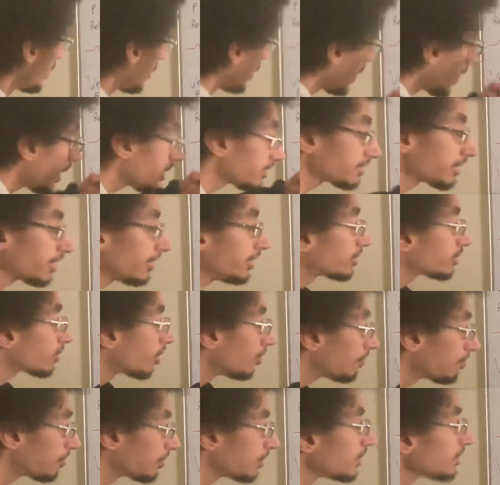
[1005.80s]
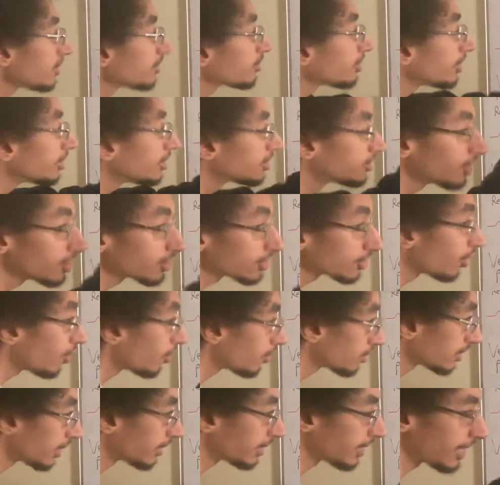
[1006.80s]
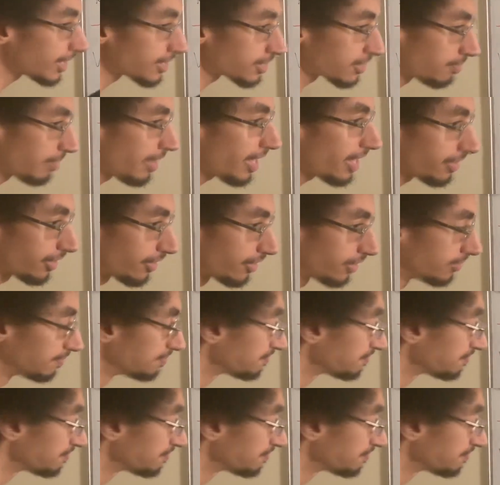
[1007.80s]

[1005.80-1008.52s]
at a completely disorganized manner.